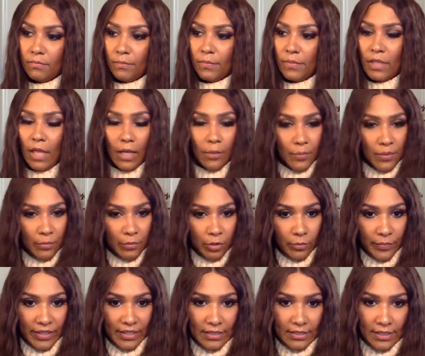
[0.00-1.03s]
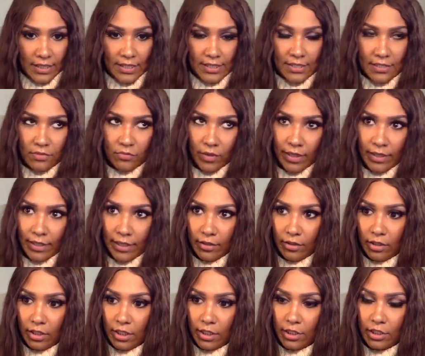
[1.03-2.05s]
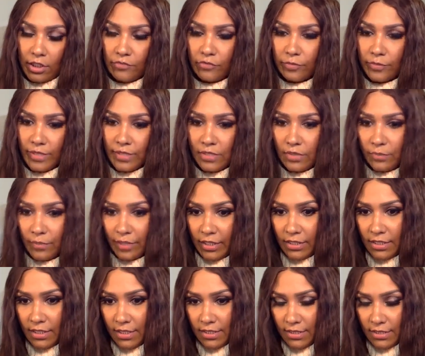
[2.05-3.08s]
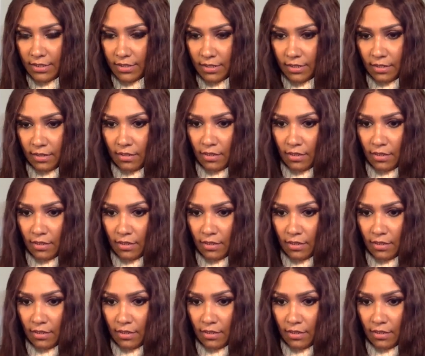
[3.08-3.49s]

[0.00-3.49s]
lot of people are being tested right now. A lot of governments are being tested,